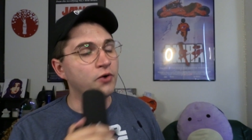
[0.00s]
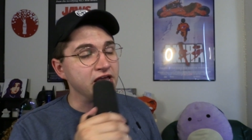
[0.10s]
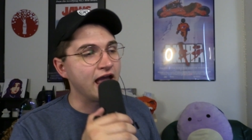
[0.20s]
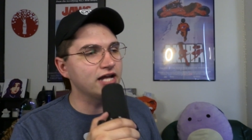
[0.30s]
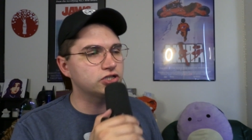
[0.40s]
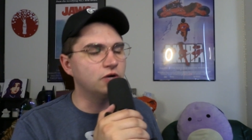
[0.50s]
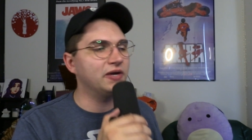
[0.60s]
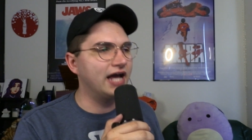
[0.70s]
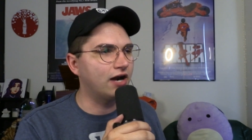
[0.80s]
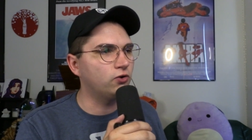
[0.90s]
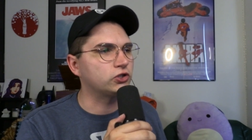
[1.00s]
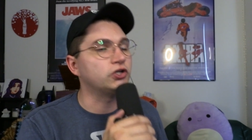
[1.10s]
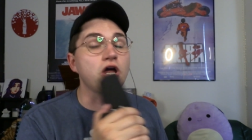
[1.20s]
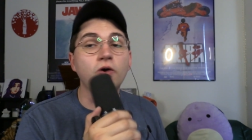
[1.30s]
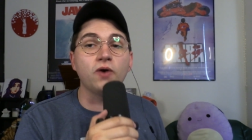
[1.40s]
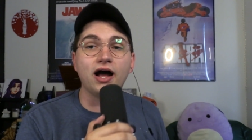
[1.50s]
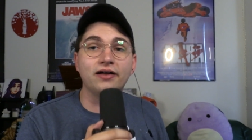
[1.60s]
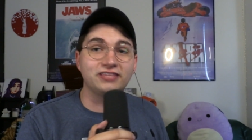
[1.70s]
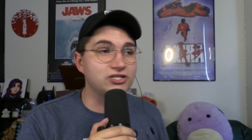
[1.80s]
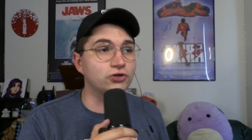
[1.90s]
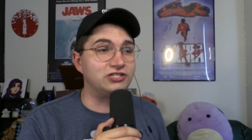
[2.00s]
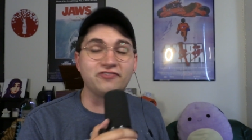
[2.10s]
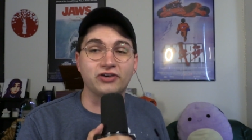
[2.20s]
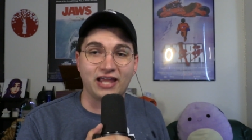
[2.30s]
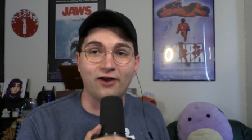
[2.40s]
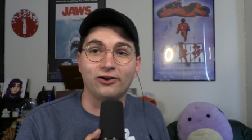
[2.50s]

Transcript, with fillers: oh, he aged? No, he got older. No, uh, these are different